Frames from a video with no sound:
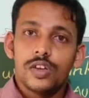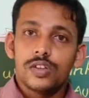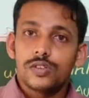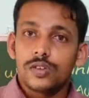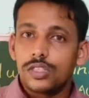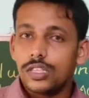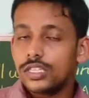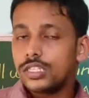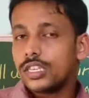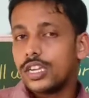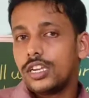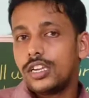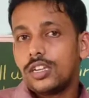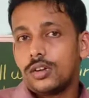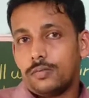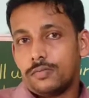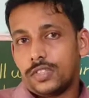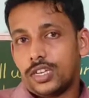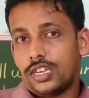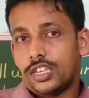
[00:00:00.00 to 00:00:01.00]
So this
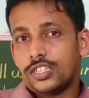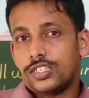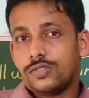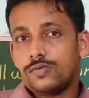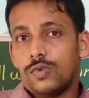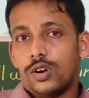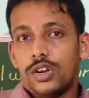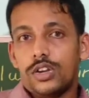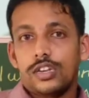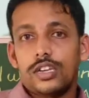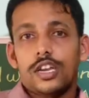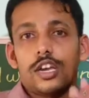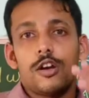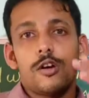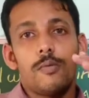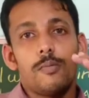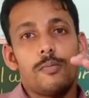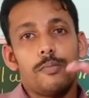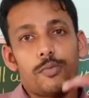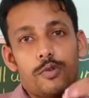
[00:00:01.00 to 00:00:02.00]
kingdom, that is what
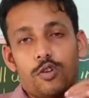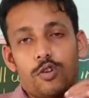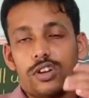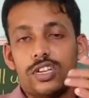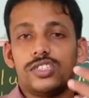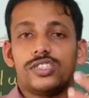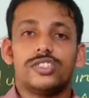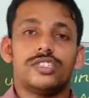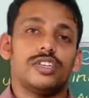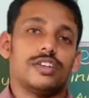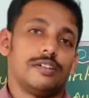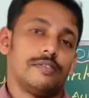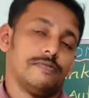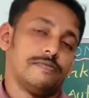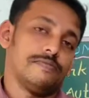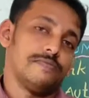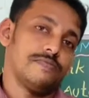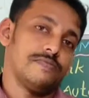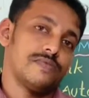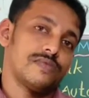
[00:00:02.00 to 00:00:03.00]
Protista,
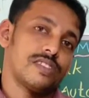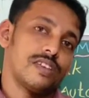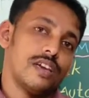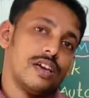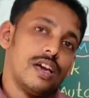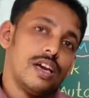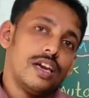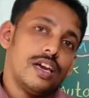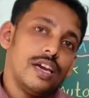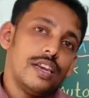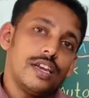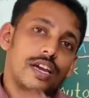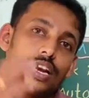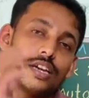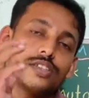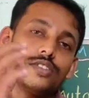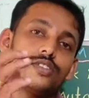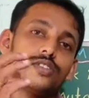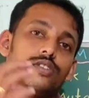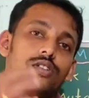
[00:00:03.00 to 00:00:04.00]
it
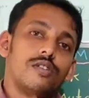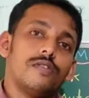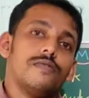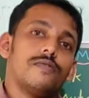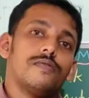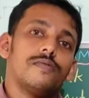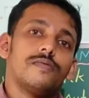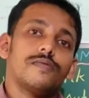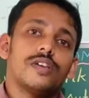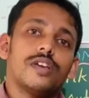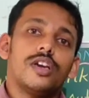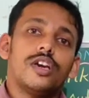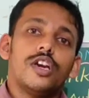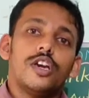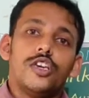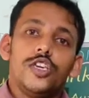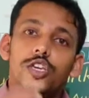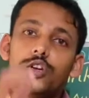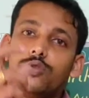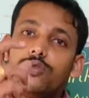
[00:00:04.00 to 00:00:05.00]
consists of
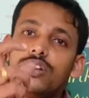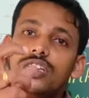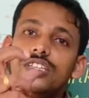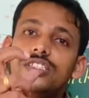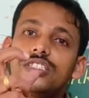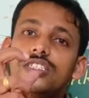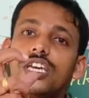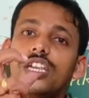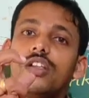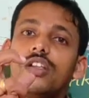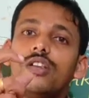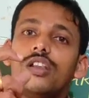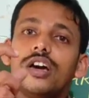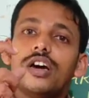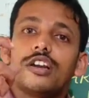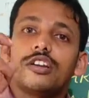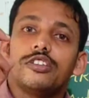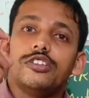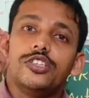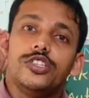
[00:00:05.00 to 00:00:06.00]

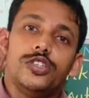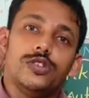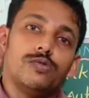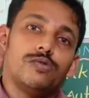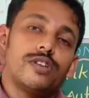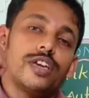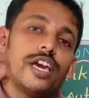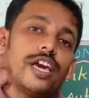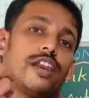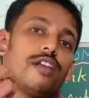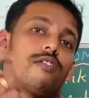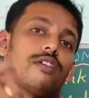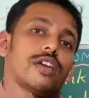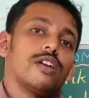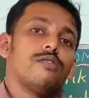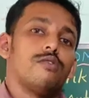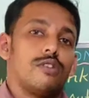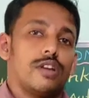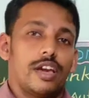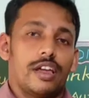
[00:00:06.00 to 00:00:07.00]
unicellular
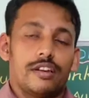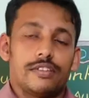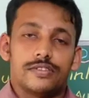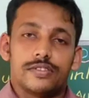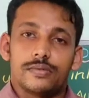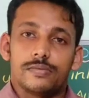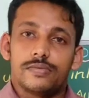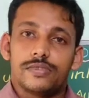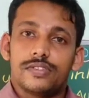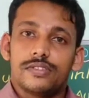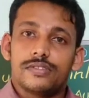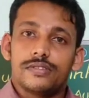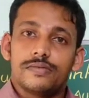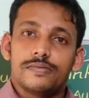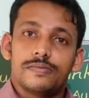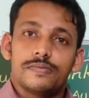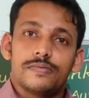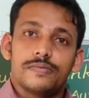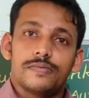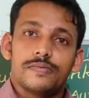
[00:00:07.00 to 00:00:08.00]
eukaryotic organisms.
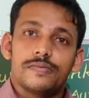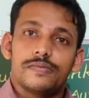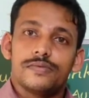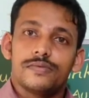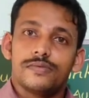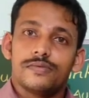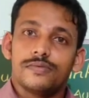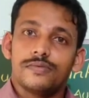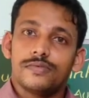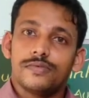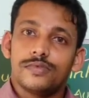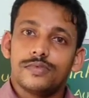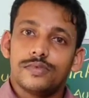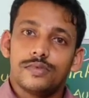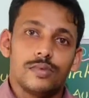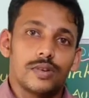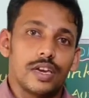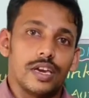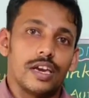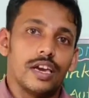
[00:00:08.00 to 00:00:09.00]

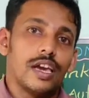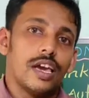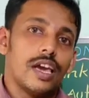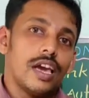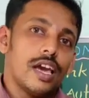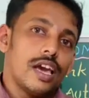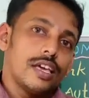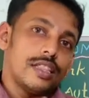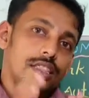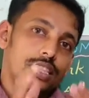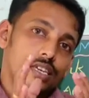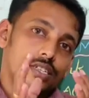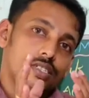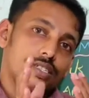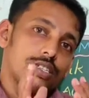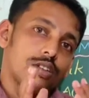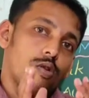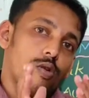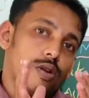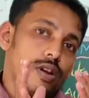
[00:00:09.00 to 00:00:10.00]
Okay,
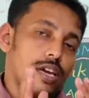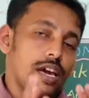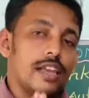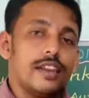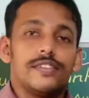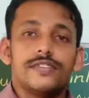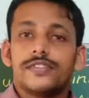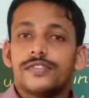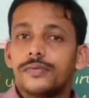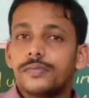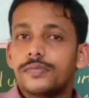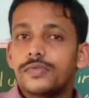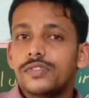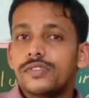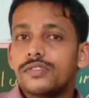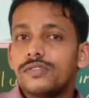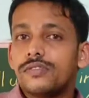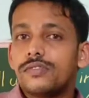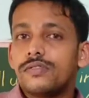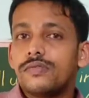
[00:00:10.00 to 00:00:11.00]
these
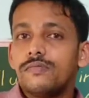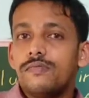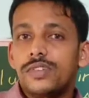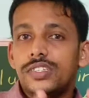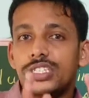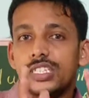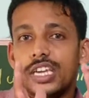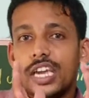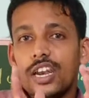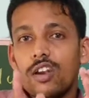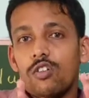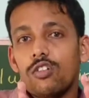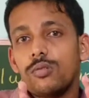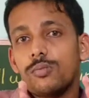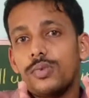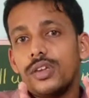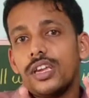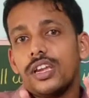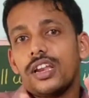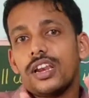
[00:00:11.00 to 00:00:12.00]
organisms which cannot
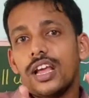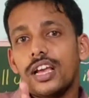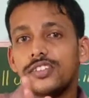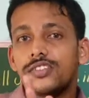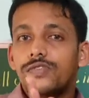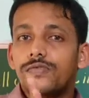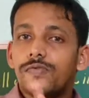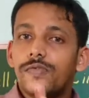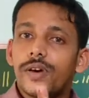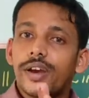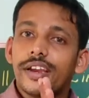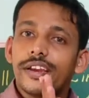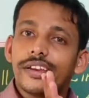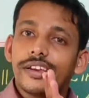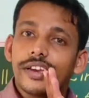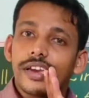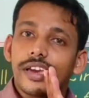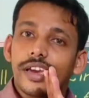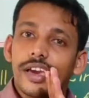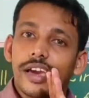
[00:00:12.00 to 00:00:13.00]
be
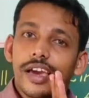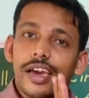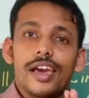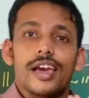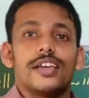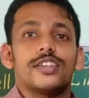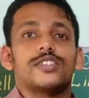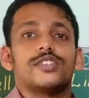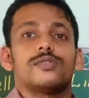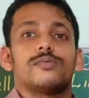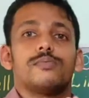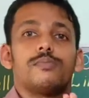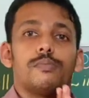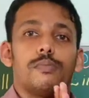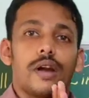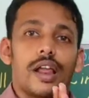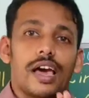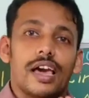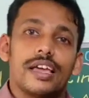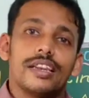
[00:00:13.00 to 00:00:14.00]
classified as
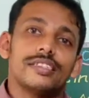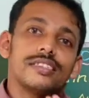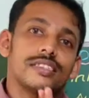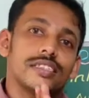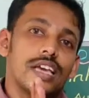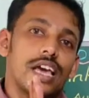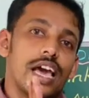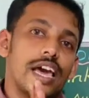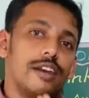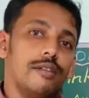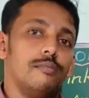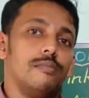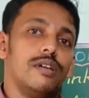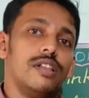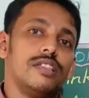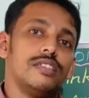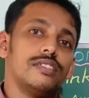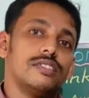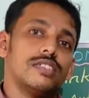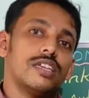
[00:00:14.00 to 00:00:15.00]
plants,
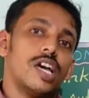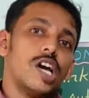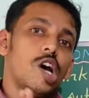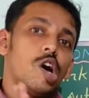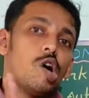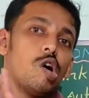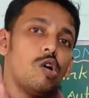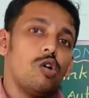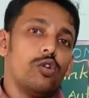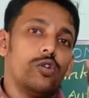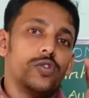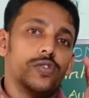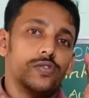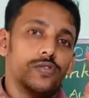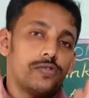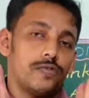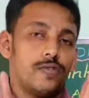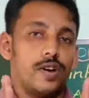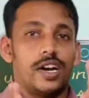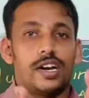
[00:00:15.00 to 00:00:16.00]
animals or
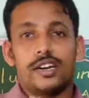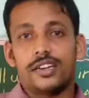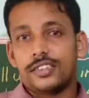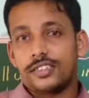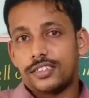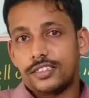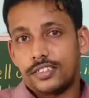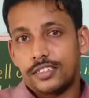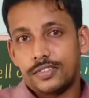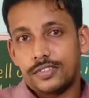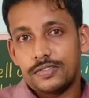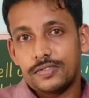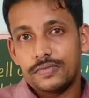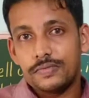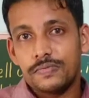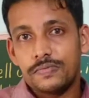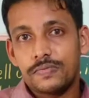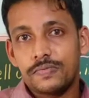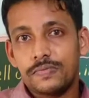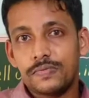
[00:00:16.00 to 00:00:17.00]
fungus.
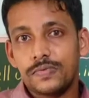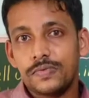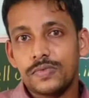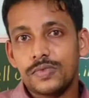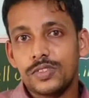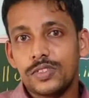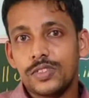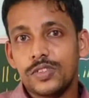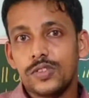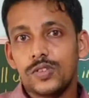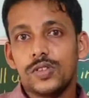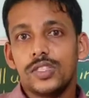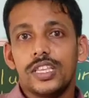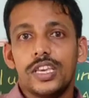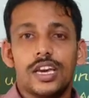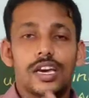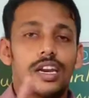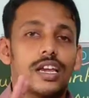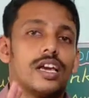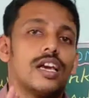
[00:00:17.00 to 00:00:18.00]
So
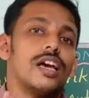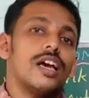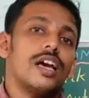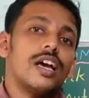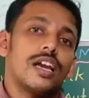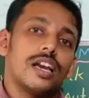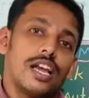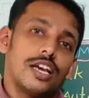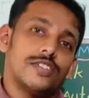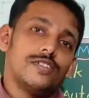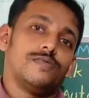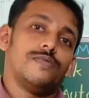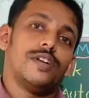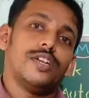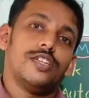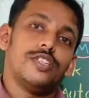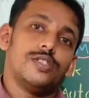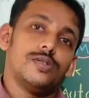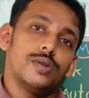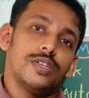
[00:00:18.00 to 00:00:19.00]
they are
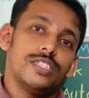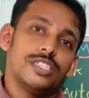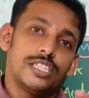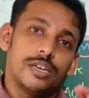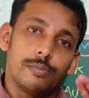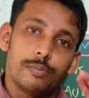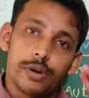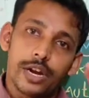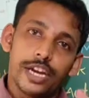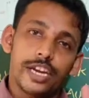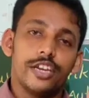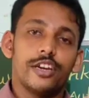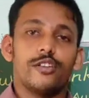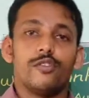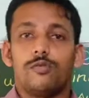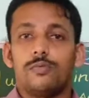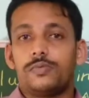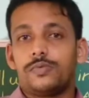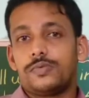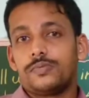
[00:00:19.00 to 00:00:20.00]
classified into a separate
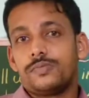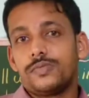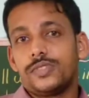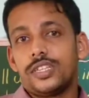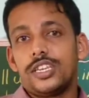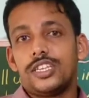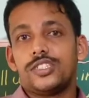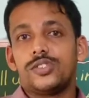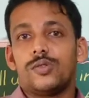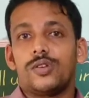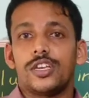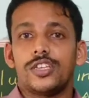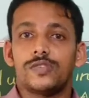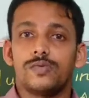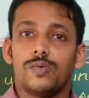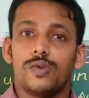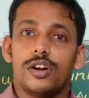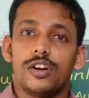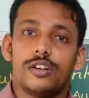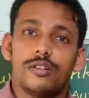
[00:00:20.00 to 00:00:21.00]
group, that is known
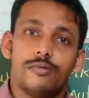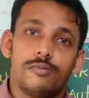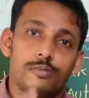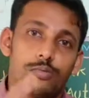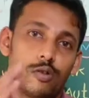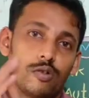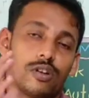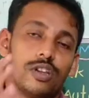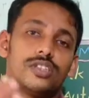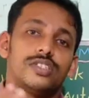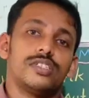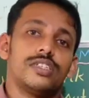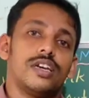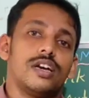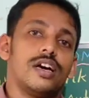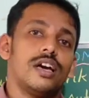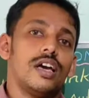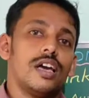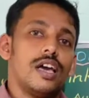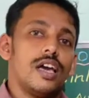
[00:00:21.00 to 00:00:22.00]
as what?
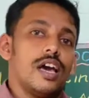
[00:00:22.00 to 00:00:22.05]
Protista.